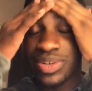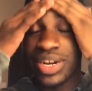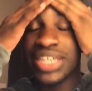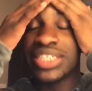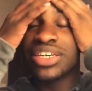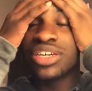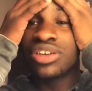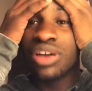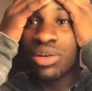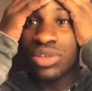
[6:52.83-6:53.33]
when I
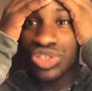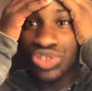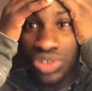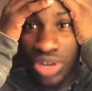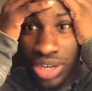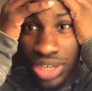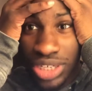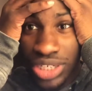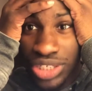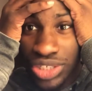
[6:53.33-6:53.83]
tell you I was
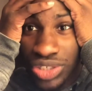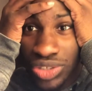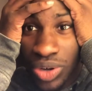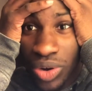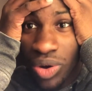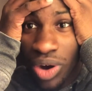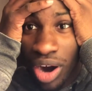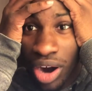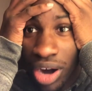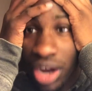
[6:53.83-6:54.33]
struggling
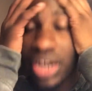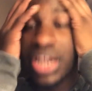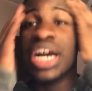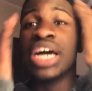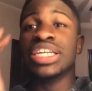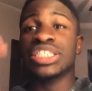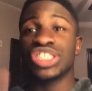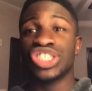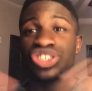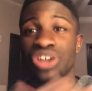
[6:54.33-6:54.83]
so hard
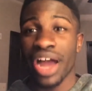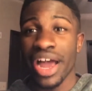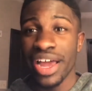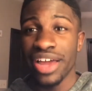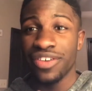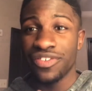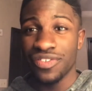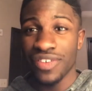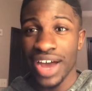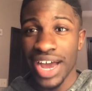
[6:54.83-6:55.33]
to try
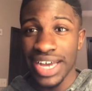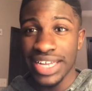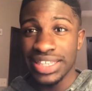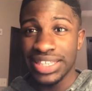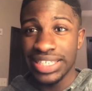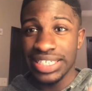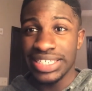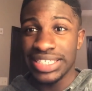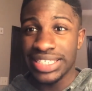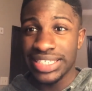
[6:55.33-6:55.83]
and find
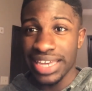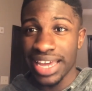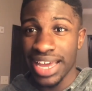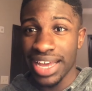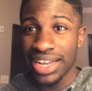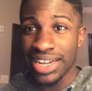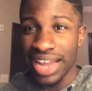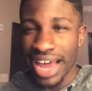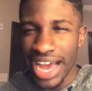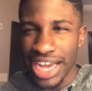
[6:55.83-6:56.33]
these
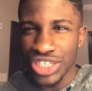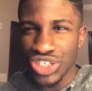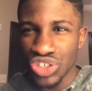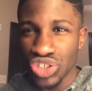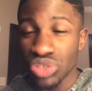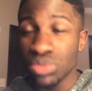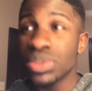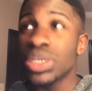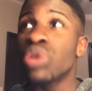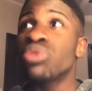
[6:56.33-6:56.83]
dang classrooms,